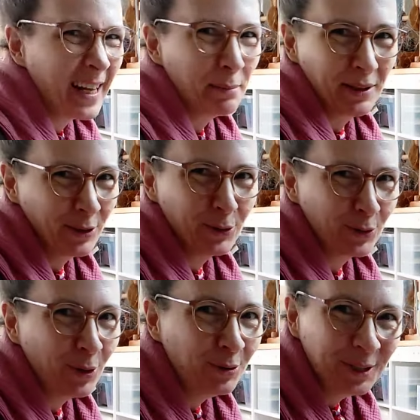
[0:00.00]
label.
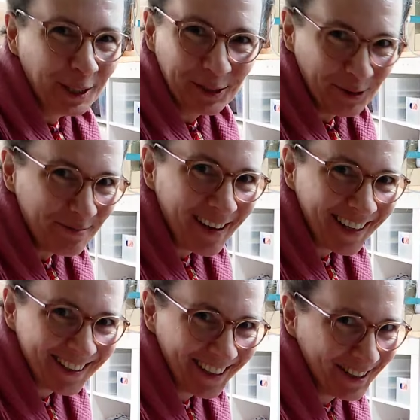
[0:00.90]
You don't need to
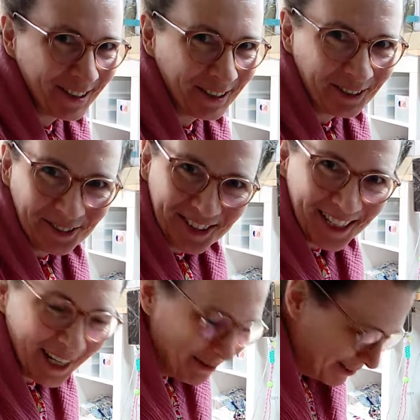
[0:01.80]
make such a
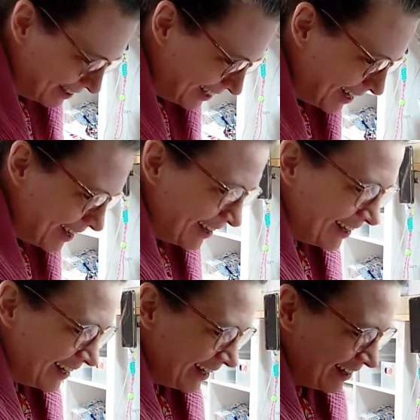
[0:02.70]
huge label.
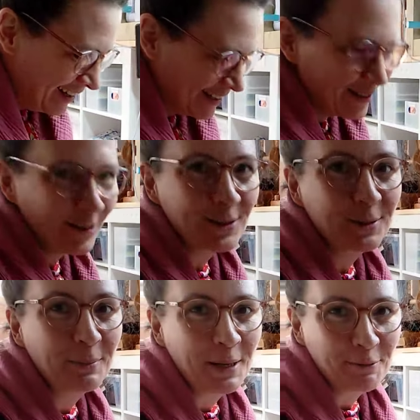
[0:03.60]
It's
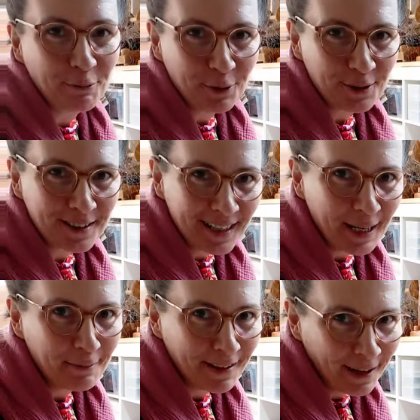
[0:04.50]
also my
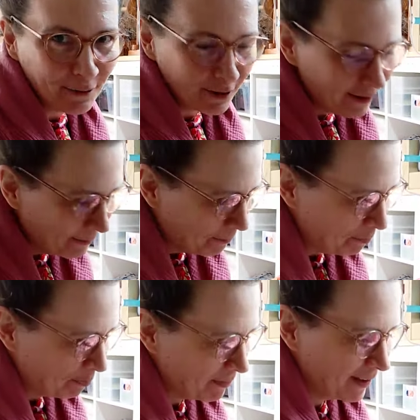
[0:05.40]
first label ever.
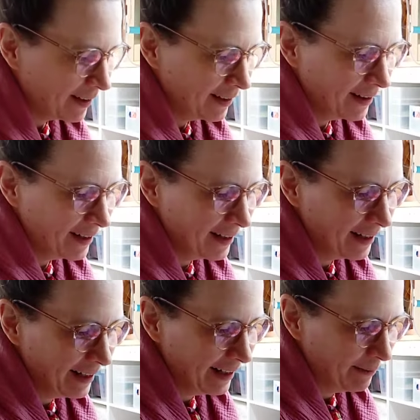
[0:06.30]

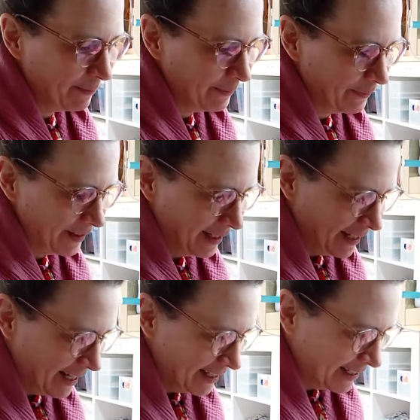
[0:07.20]

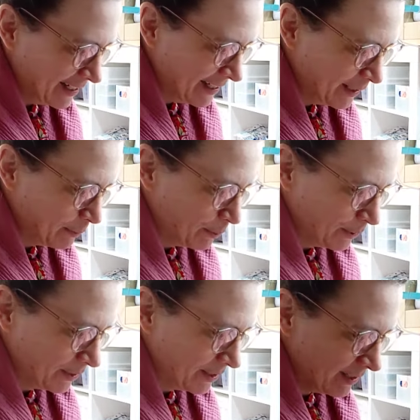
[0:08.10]
And I did
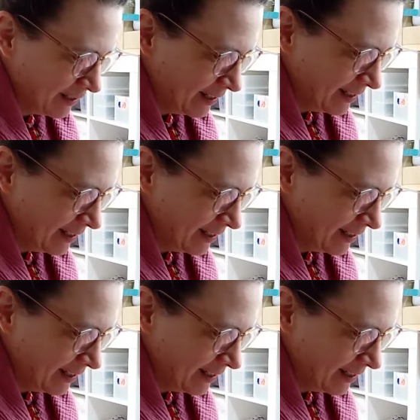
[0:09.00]
put